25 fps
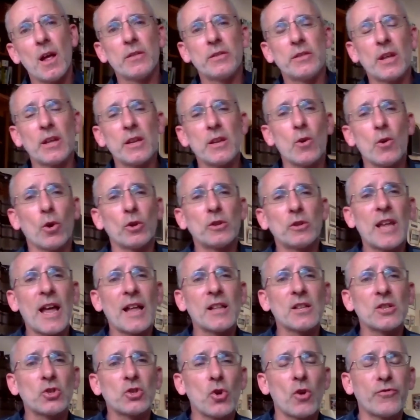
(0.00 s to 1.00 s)
that your
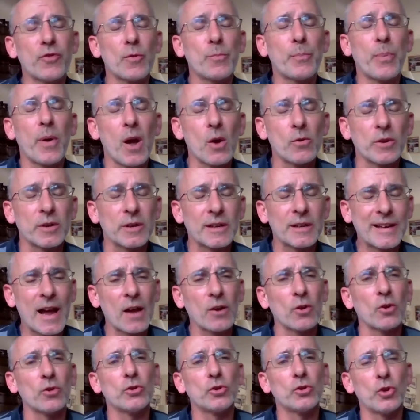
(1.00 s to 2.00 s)
dance-off opponent
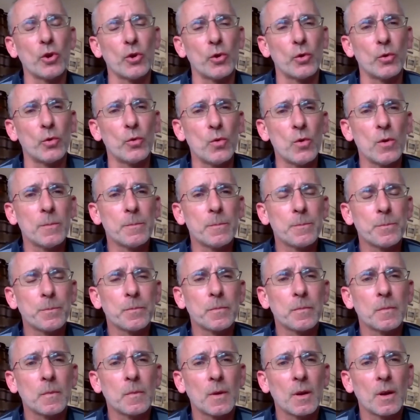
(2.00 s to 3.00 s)
cannot do,
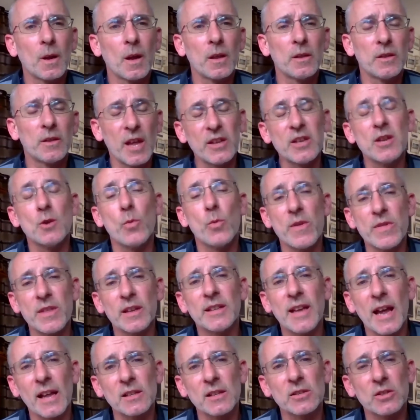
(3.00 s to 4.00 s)
then you win the
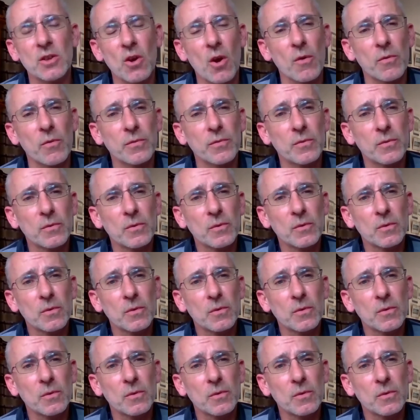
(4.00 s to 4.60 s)
dance-off.